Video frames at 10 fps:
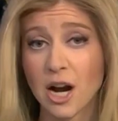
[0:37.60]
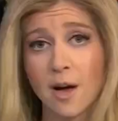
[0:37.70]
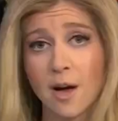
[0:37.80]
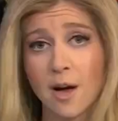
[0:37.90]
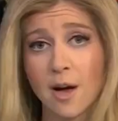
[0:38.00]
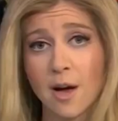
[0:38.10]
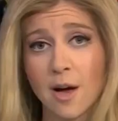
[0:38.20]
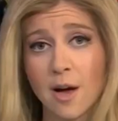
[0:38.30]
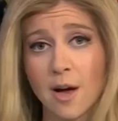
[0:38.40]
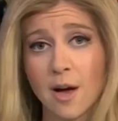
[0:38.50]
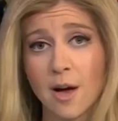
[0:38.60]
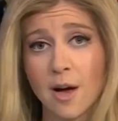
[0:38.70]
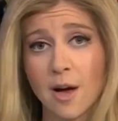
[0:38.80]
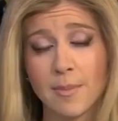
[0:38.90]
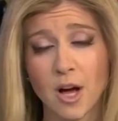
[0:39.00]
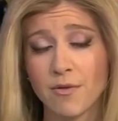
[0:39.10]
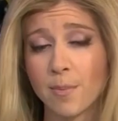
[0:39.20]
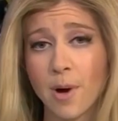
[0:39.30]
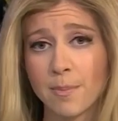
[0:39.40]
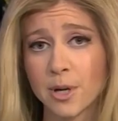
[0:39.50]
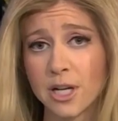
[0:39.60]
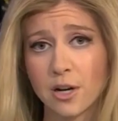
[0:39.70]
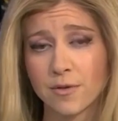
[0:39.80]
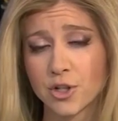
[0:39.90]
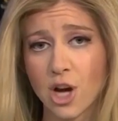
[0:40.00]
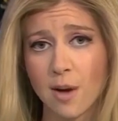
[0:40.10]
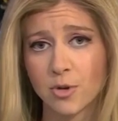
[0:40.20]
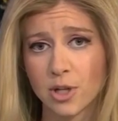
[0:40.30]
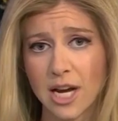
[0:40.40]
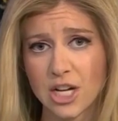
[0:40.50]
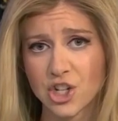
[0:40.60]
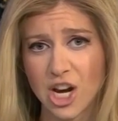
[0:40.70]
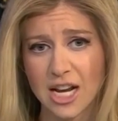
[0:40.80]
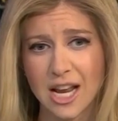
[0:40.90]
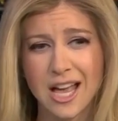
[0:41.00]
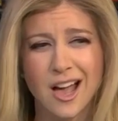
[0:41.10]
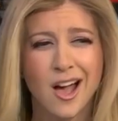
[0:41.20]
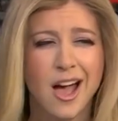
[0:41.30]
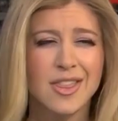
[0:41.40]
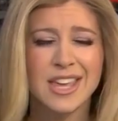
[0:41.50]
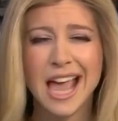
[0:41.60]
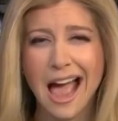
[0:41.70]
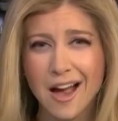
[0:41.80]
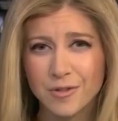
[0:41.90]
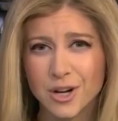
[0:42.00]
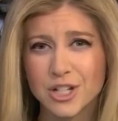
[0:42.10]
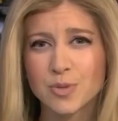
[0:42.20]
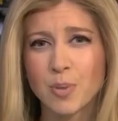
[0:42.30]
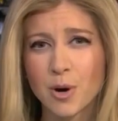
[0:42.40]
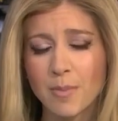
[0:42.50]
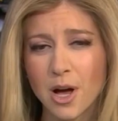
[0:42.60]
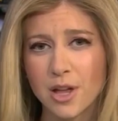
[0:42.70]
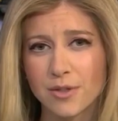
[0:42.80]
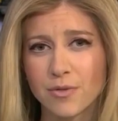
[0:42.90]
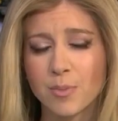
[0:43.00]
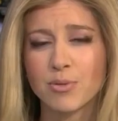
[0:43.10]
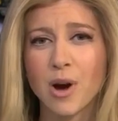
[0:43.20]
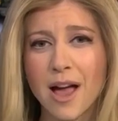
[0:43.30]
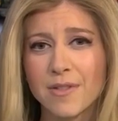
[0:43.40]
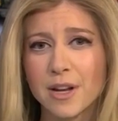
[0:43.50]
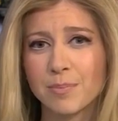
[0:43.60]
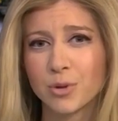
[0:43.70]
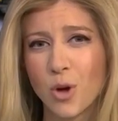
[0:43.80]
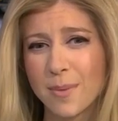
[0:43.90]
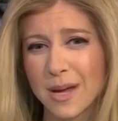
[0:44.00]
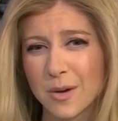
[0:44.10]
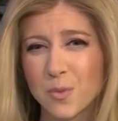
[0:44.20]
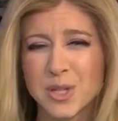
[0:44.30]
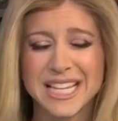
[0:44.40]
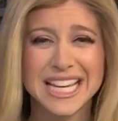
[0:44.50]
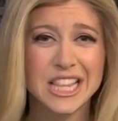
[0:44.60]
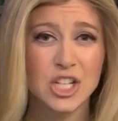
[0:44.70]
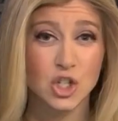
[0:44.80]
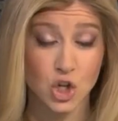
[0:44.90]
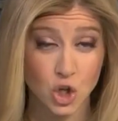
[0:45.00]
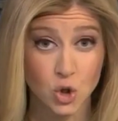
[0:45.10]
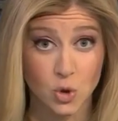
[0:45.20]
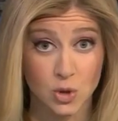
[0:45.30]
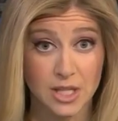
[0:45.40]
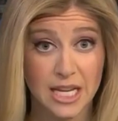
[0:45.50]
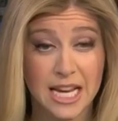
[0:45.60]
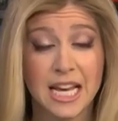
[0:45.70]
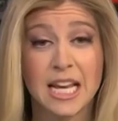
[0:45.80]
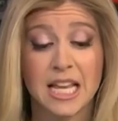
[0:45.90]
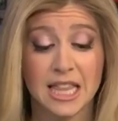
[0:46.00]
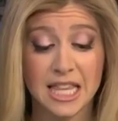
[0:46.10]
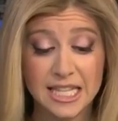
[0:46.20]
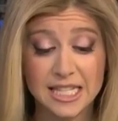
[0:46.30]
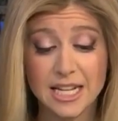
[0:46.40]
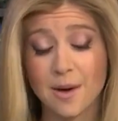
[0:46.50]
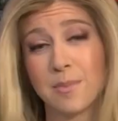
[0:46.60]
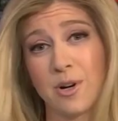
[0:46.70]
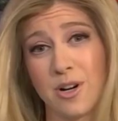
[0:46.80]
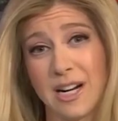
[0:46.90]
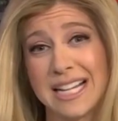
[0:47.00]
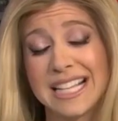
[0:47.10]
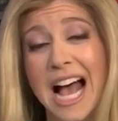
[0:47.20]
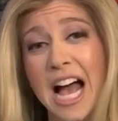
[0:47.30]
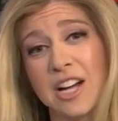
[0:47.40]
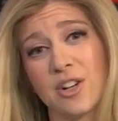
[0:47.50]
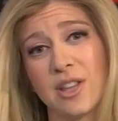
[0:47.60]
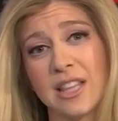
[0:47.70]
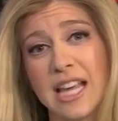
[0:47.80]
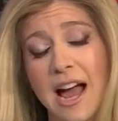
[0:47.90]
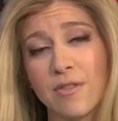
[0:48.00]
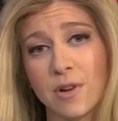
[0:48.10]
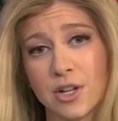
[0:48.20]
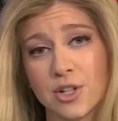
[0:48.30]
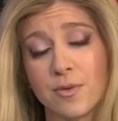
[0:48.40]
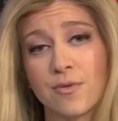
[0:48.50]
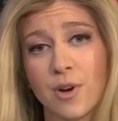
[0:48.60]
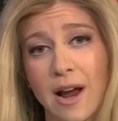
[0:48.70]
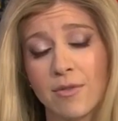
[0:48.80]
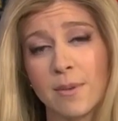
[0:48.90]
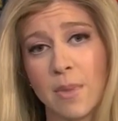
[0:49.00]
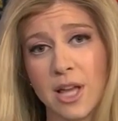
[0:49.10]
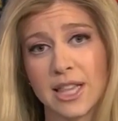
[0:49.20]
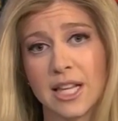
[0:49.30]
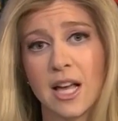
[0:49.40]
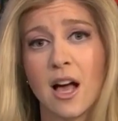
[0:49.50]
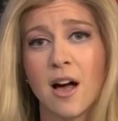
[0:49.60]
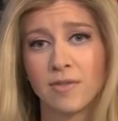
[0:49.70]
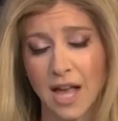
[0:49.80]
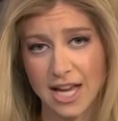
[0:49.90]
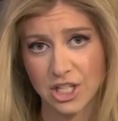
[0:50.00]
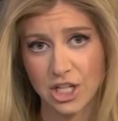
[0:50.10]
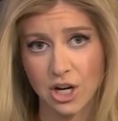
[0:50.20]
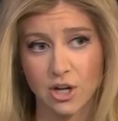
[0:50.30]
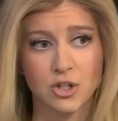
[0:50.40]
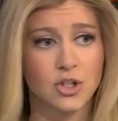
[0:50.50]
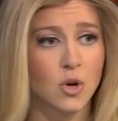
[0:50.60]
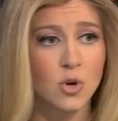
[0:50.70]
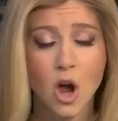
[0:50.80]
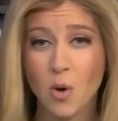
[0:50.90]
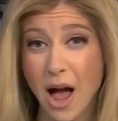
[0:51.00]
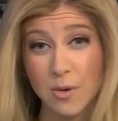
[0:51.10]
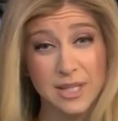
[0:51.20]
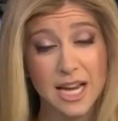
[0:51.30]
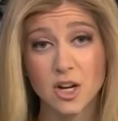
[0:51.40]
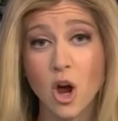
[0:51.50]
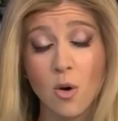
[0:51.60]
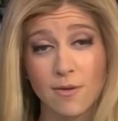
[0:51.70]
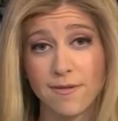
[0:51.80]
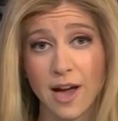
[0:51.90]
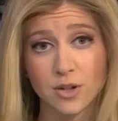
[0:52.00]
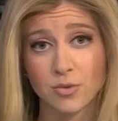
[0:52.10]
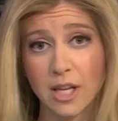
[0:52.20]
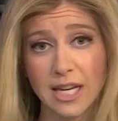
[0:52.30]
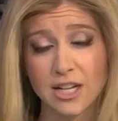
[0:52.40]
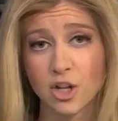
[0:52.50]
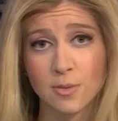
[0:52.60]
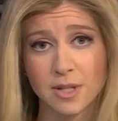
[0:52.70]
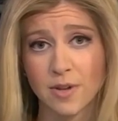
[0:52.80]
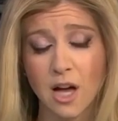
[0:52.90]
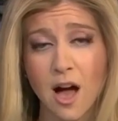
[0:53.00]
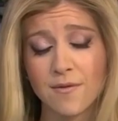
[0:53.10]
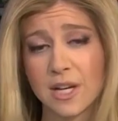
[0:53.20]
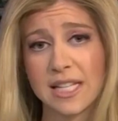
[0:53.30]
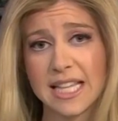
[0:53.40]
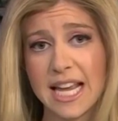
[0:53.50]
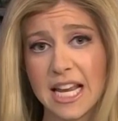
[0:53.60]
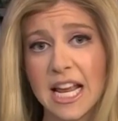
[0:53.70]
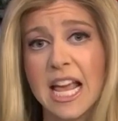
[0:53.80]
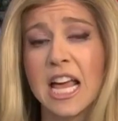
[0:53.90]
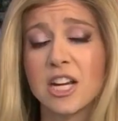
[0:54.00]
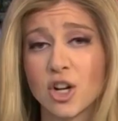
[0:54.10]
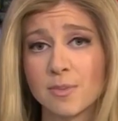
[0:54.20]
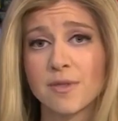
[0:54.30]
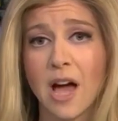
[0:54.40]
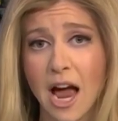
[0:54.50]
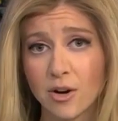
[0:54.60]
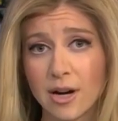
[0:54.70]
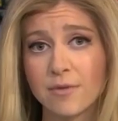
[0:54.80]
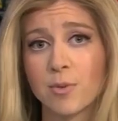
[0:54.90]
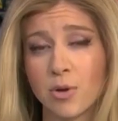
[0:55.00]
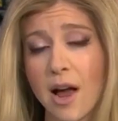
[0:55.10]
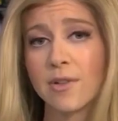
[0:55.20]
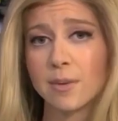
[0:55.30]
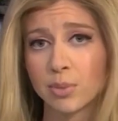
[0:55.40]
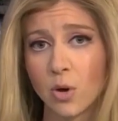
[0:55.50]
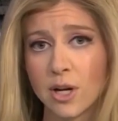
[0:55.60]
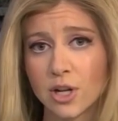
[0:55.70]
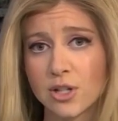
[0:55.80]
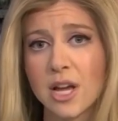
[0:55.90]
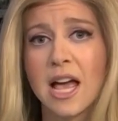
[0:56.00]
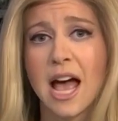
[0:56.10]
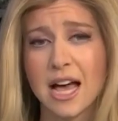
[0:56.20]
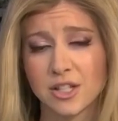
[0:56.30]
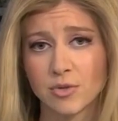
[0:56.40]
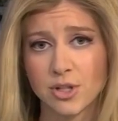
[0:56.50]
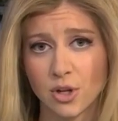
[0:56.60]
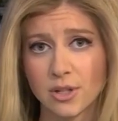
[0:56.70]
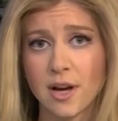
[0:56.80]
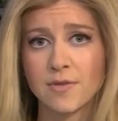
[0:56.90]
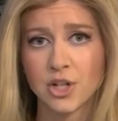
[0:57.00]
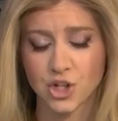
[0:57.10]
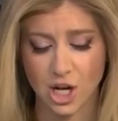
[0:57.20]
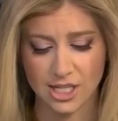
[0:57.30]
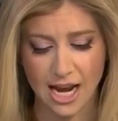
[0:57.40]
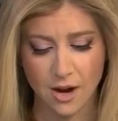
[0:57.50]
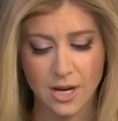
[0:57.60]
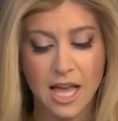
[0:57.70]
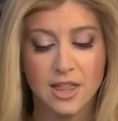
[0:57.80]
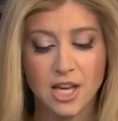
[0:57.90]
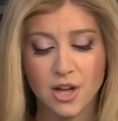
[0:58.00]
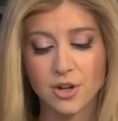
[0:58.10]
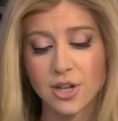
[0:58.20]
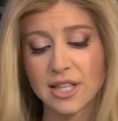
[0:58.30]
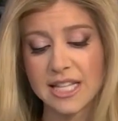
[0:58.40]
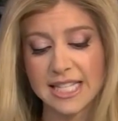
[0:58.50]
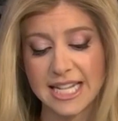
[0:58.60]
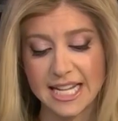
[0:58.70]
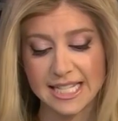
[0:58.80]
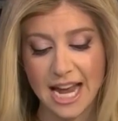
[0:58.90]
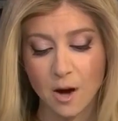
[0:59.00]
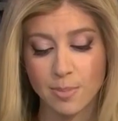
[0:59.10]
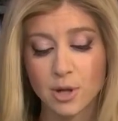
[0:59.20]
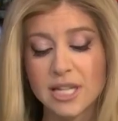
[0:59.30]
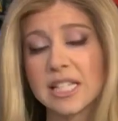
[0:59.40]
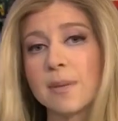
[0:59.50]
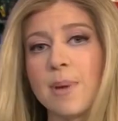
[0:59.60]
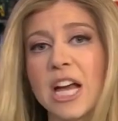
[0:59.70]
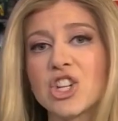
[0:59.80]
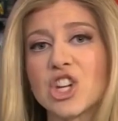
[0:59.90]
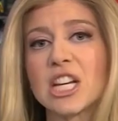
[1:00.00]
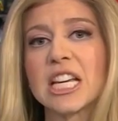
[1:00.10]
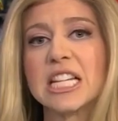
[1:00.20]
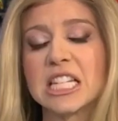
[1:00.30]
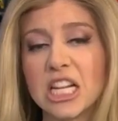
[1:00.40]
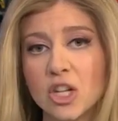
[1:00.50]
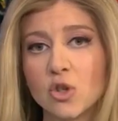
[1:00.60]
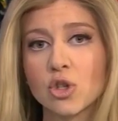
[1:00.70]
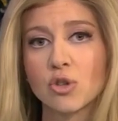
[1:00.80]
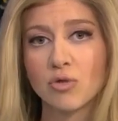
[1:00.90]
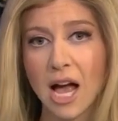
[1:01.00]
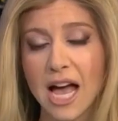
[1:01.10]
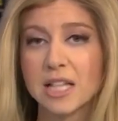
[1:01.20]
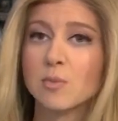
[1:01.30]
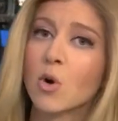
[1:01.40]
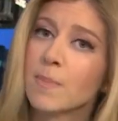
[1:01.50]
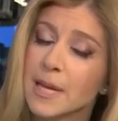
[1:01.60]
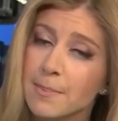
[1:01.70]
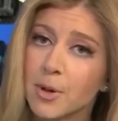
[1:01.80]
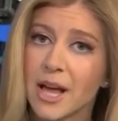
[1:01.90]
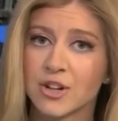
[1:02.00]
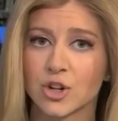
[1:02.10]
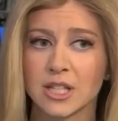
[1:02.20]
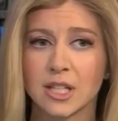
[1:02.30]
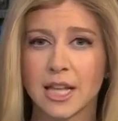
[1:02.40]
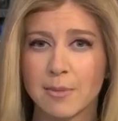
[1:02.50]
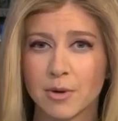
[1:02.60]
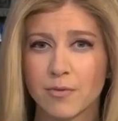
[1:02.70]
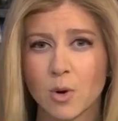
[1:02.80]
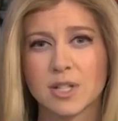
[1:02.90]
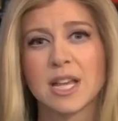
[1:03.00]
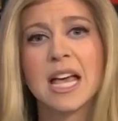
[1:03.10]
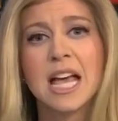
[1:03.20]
all of last year, and we are coming off a bumper year for job creation, the average per month for private employment was in the twos. This number is higher than the average for every month of last year. So no, I would say no effect really in terms of a confidence hit in terms of hiring for private employers as a result of the shutdown. The other thing that stands out, participation continues to rise. More people entering the labor force,